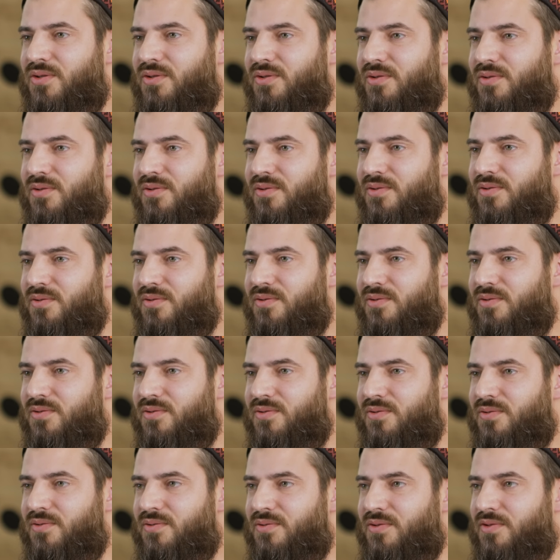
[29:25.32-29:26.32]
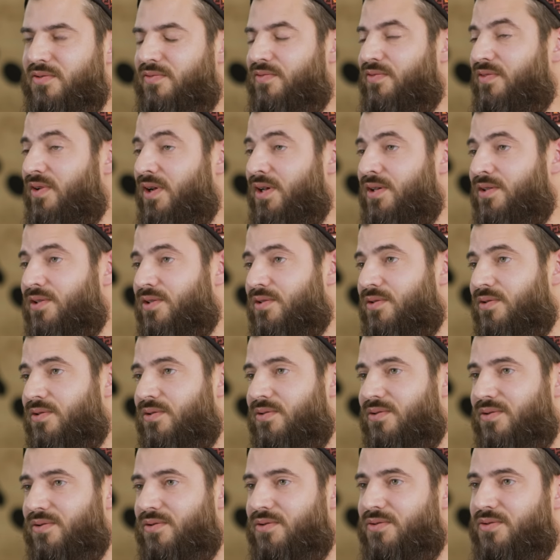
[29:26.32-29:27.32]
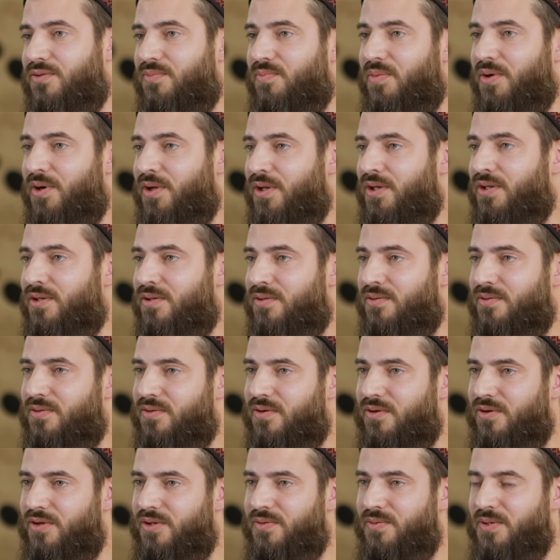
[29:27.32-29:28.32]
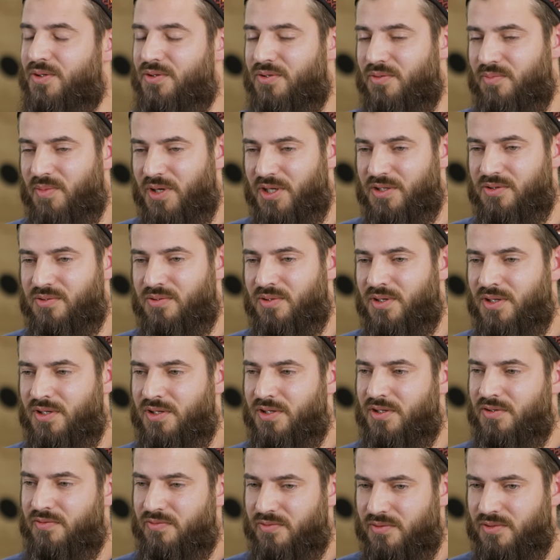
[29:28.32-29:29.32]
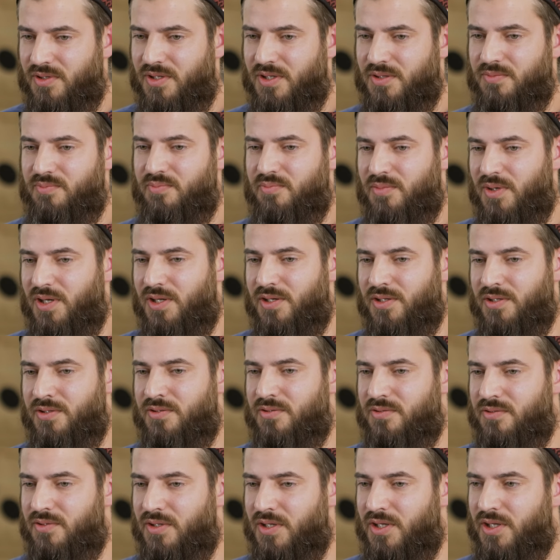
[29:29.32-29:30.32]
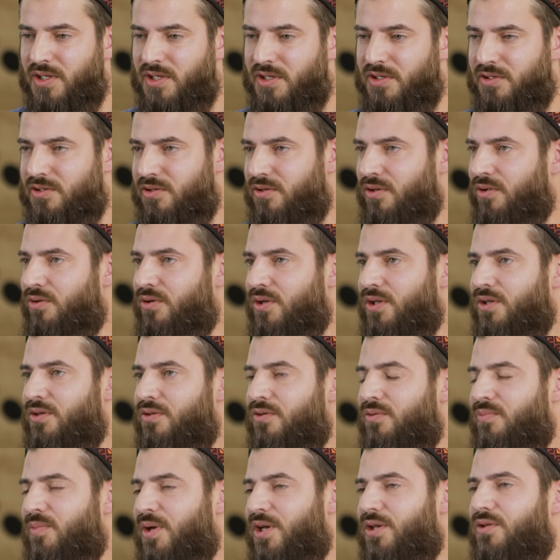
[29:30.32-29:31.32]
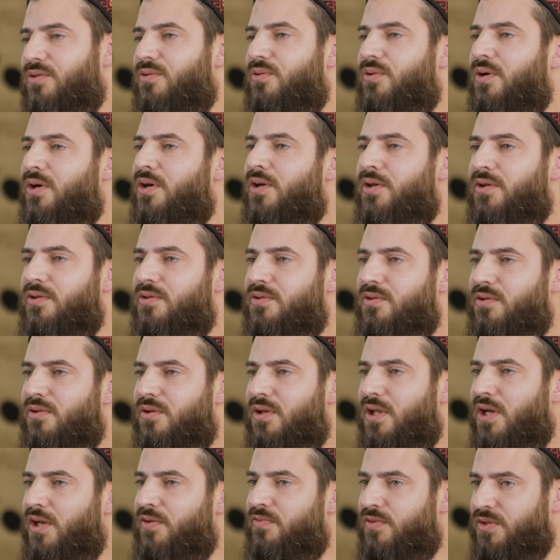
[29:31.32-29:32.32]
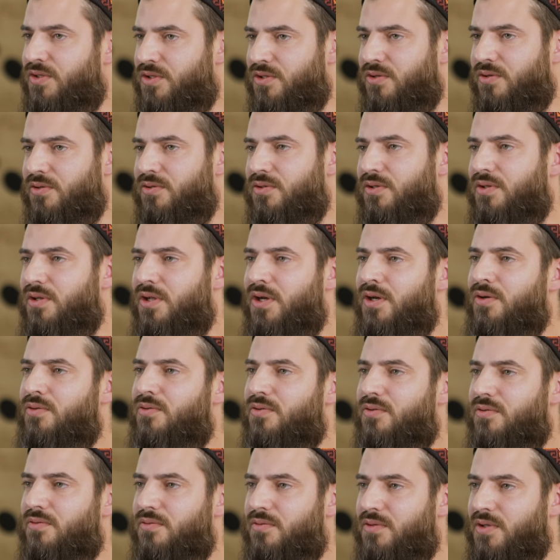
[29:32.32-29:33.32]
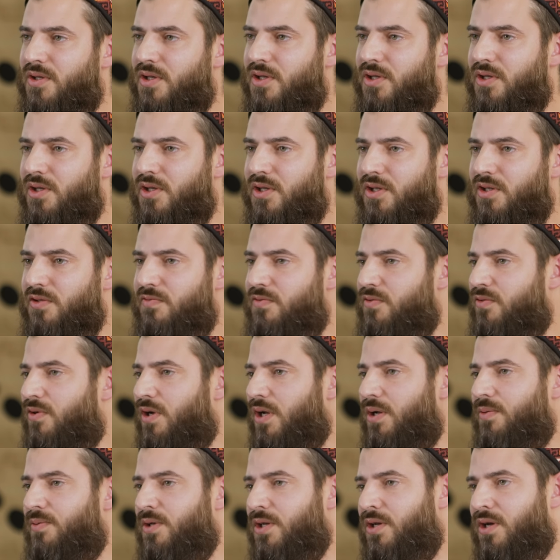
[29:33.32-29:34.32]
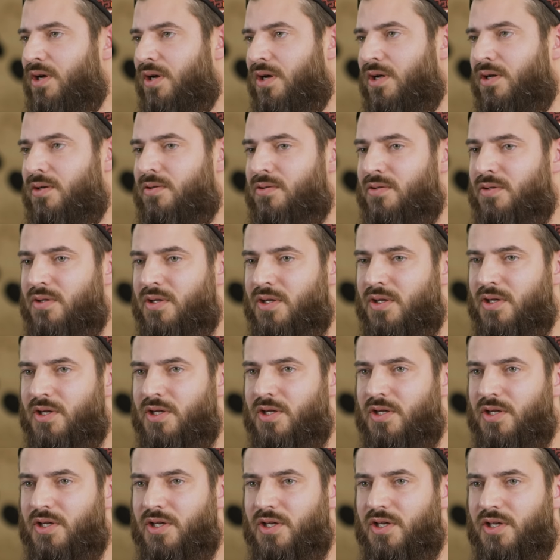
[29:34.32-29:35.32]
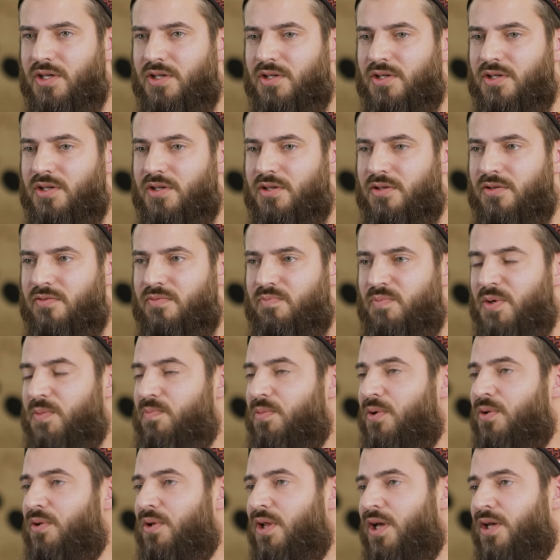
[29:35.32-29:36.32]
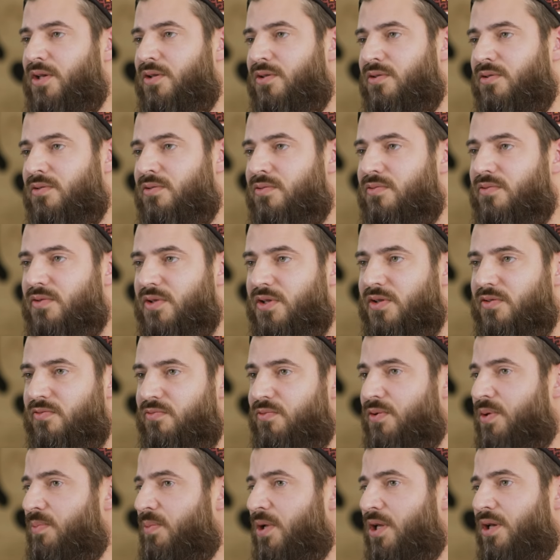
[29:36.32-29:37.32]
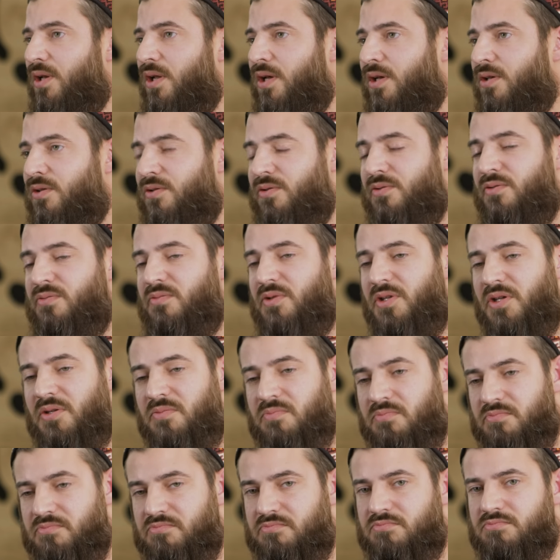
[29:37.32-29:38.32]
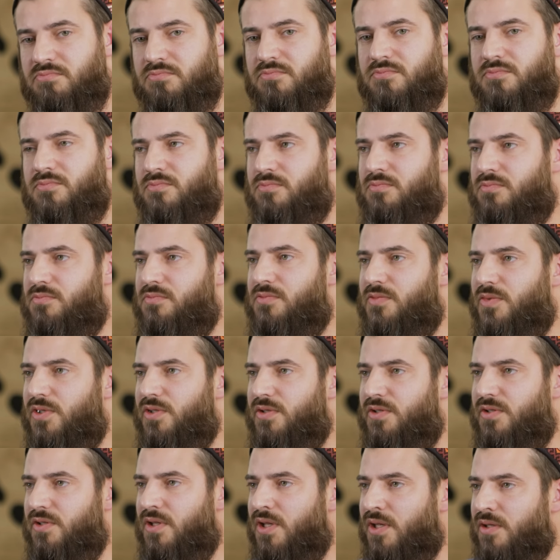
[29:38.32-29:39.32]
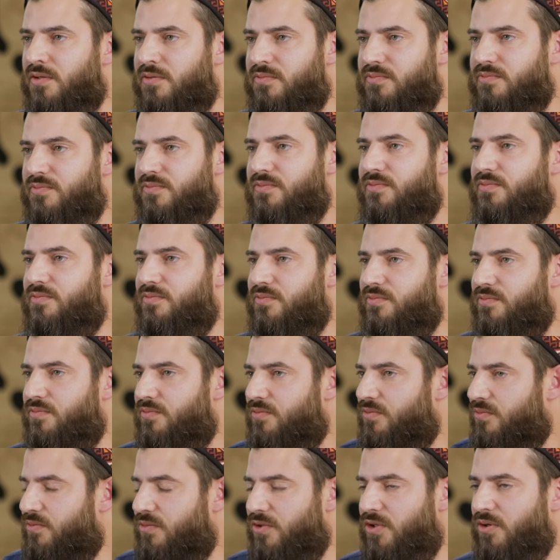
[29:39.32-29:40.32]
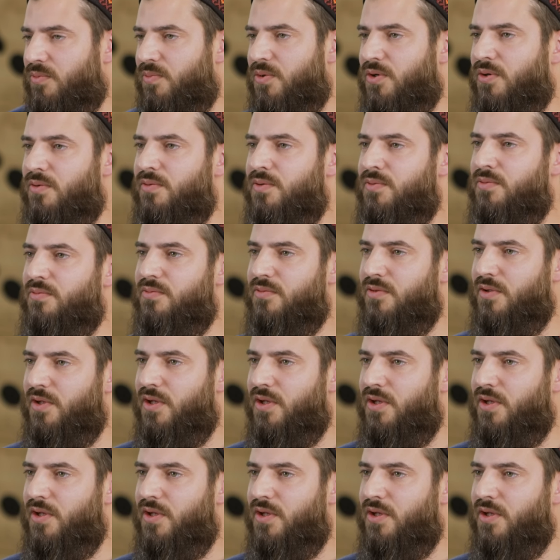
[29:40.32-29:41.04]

to to fast or to pray or even to make dua? If you have money, you don't need to make dua. Your life is sorted out. If you have a car, if people like you, if women like you, then it's done. No problem.